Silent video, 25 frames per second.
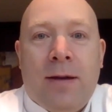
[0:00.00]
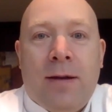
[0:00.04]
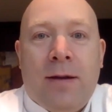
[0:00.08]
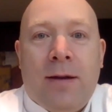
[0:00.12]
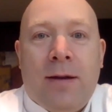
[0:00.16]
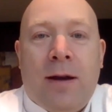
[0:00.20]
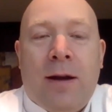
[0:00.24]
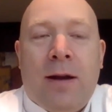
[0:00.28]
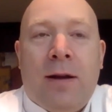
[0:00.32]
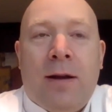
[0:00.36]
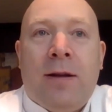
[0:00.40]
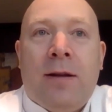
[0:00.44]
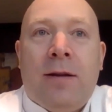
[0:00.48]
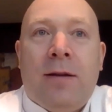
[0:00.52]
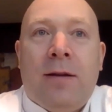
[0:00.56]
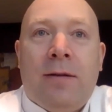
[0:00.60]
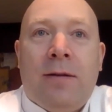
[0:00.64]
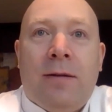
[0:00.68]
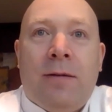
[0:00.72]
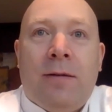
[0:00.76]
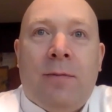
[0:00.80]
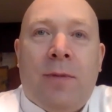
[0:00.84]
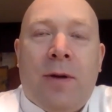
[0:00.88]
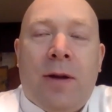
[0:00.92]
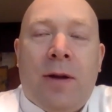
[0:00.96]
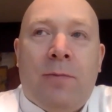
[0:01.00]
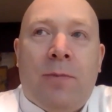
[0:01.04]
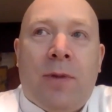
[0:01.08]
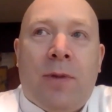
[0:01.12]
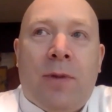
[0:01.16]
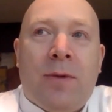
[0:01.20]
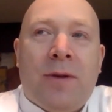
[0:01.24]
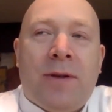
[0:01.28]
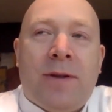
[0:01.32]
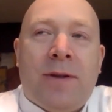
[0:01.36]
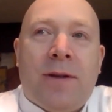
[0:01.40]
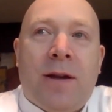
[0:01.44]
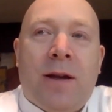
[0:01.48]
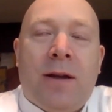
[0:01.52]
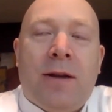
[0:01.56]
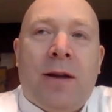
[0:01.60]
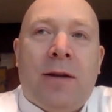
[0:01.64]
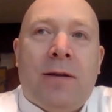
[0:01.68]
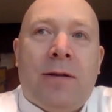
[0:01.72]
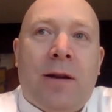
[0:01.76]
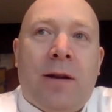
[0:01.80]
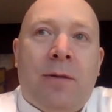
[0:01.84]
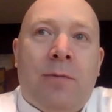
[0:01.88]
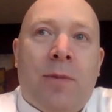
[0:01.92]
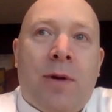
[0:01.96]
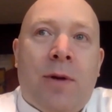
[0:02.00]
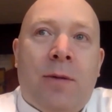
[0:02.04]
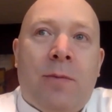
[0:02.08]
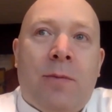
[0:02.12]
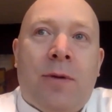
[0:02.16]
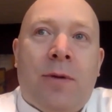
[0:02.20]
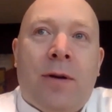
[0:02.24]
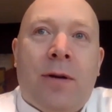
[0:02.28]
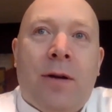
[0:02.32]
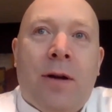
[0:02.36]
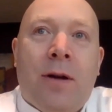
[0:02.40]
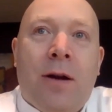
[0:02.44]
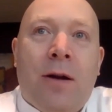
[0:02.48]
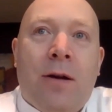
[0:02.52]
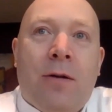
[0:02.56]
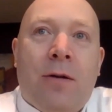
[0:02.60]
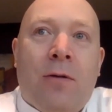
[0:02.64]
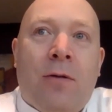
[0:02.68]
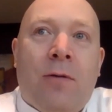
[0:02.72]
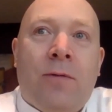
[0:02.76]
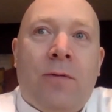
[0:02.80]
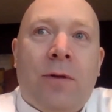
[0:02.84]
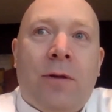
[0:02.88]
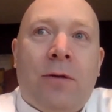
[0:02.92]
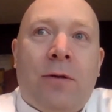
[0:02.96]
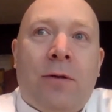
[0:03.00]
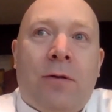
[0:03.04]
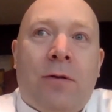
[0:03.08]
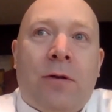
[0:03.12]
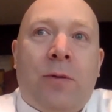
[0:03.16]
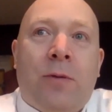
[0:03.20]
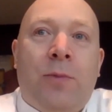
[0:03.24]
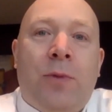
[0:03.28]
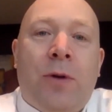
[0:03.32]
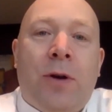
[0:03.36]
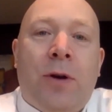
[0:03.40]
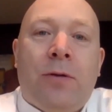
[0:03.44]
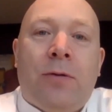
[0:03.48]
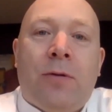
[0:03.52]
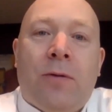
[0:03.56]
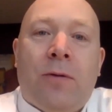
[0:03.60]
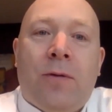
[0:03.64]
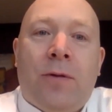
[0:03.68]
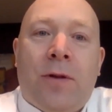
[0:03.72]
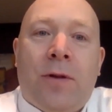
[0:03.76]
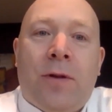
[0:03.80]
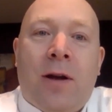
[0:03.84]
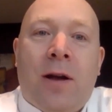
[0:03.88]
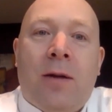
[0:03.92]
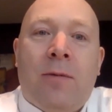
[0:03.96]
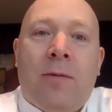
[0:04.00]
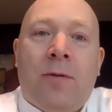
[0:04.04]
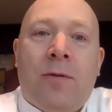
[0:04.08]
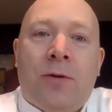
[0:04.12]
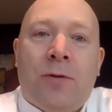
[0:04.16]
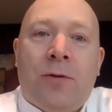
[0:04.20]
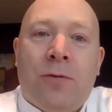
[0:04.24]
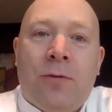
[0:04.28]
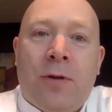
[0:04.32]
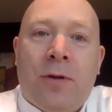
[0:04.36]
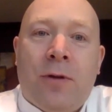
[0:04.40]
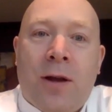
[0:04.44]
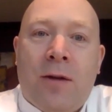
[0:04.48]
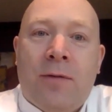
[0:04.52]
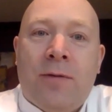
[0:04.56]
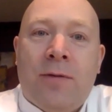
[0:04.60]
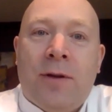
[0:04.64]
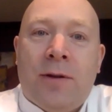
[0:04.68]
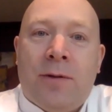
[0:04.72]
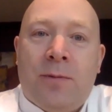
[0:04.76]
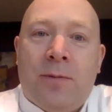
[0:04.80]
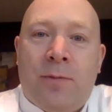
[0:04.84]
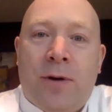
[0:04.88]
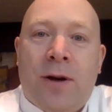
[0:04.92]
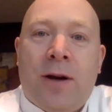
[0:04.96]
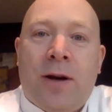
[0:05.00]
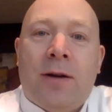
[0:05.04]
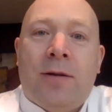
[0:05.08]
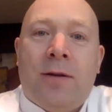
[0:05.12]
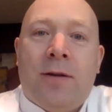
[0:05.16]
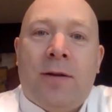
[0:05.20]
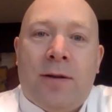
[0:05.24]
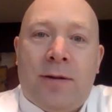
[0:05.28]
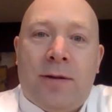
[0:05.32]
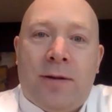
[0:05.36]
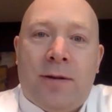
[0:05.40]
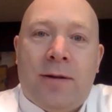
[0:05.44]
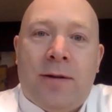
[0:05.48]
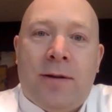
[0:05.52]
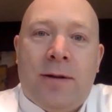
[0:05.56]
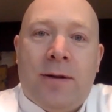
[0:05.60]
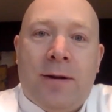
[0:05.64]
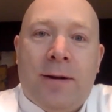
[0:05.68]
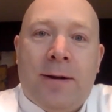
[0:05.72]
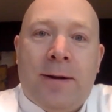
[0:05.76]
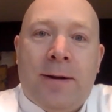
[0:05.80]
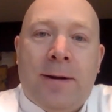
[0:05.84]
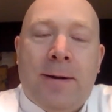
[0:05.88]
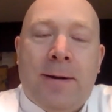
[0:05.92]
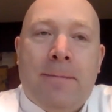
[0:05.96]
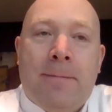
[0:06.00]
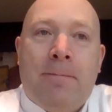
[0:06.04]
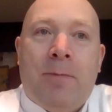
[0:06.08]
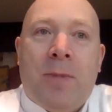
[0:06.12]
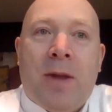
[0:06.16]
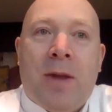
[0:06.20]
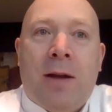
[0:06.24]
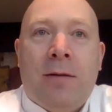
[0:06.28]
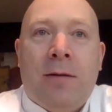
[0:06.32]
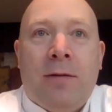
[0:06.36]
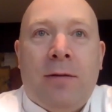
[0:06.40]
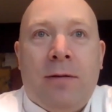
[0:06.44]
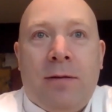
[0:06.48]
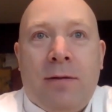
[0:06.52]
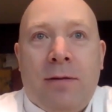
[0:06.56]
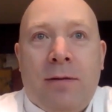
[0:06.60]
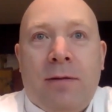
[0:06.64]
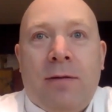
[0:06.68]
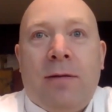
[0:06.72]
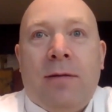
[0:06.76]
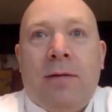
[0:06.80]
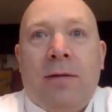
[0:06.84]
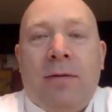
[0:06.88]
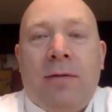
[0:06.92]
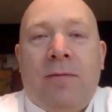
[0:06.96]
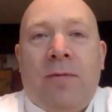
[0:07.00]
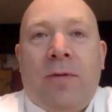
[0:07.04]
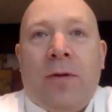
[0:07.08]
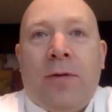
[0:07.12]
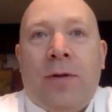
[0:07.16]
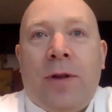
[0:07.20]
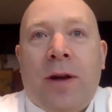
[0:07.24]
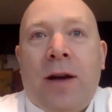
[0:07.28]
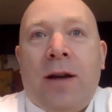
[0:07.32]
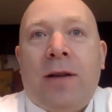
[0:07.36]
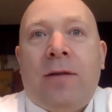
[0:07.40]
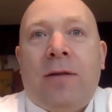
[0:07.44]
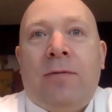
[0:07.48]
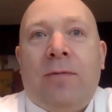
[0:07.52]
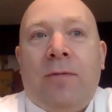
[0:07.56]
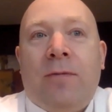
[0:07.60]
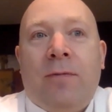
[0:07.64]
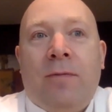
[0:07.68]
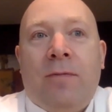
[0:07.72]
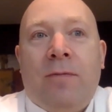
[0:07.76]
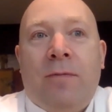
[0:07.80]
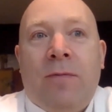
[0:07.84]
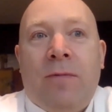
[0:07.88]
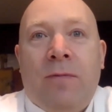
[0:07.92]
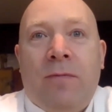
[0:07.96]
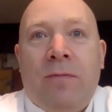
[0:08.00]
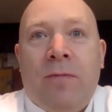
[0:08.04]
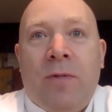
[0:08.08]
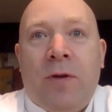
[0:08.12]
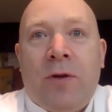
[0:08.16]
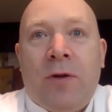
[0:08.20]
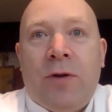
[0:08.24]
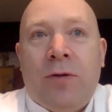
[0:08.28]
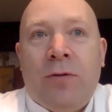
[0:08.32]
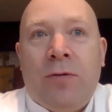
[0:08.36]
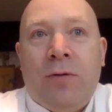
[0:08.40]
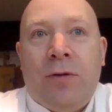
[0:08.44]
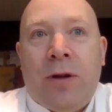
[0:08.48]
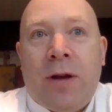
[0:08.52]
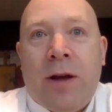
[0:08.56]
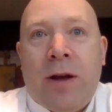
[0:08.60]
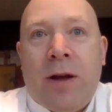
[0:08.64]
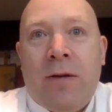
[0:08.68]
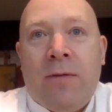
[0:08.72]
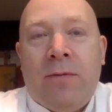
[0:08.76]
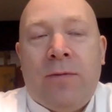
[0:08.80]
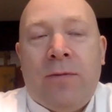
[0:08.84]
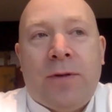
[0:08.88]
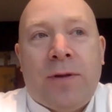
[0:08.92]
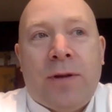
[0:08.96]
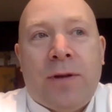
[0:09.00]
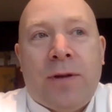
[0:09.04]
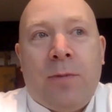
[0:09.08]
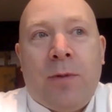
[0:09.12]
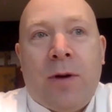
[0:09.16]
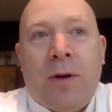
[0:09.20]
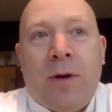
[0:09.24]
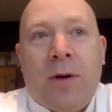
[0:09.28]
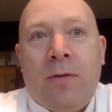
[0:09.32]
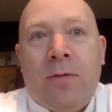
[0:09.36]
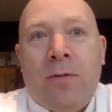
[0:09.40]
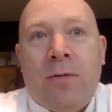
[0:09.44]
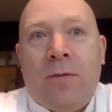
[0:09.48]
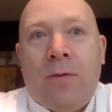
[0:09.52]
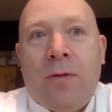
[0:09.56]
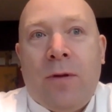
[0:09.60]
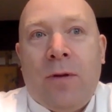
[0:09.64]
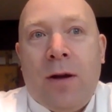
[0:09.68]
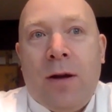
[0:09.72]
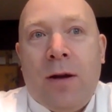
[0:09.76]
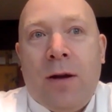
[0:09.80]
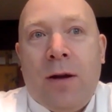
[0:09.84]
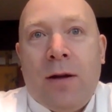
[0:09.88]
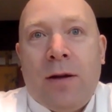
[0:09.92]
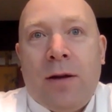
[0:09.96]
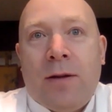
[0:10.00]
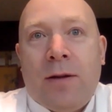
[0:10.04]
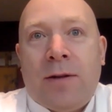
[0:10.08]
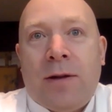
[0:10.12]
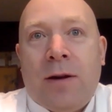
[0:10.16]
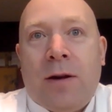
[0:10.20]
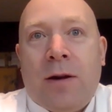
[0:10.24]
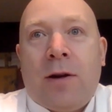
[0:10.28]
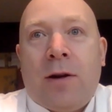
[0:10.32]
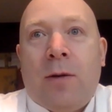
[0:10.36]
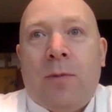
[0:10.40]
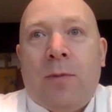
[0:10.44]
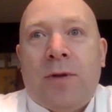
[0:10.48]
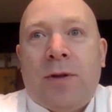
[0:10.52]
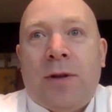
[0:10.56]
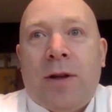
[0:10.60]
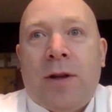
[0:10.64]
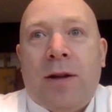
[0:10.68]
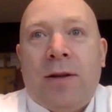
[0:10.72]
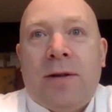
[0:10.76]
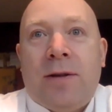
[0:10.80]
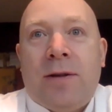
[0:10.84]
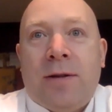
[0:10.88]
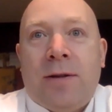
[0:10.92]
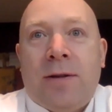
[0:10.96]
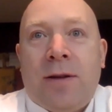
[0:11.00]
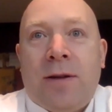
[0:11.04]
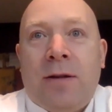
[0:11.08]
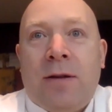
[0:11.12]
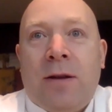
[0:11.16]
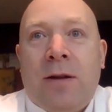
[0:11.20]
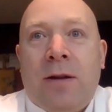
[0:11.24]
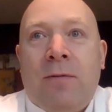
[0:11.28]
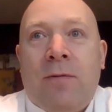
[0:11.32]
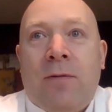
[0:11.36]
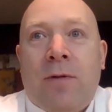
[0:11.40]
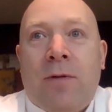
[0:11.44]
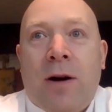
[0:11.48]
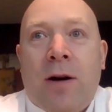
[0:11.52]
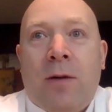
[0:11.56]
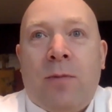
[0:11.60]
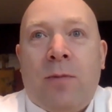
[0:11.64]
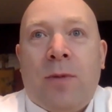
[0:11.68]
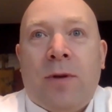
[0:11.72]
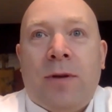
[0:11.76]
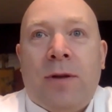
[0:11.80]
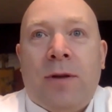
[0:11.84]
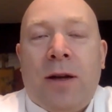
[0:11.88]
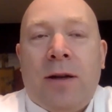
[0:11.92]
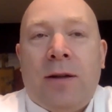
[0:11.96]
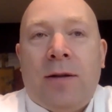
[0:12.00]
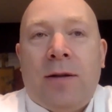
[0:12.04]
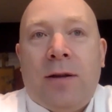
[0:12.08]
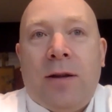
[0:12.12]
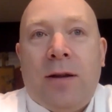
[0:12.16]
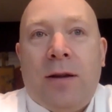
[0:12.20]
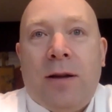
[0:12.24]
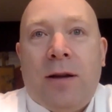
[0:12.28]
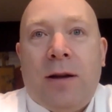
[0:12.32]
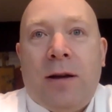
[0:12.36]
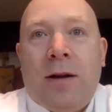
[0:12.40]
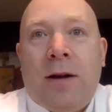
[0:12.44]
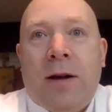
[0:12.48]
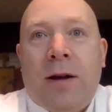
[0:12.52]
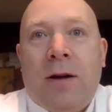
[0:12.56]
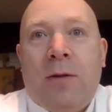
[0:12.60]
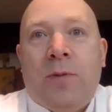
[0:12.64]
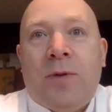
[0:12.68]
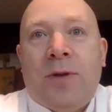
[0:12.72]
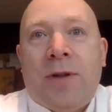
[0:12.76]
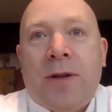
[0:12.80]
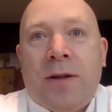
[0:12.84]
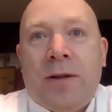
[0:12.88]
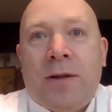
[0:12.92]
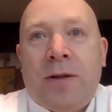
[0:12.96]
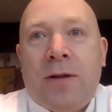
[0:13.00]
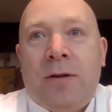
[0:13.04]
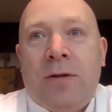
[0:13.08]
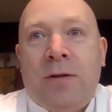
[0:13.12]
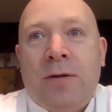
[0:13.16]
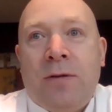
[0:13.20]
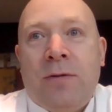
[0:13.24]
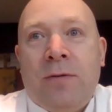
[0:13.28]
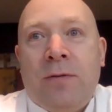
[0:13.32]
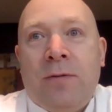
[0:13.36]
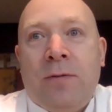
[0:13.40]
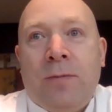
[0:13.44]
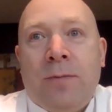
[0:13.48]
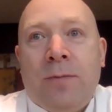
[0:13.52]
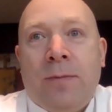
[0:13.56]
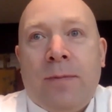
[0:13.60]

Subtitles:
And Baba said, as I remember, over a long period of time, we should have this practice. And for that, we should have some kind of circumstances and environment that helps us to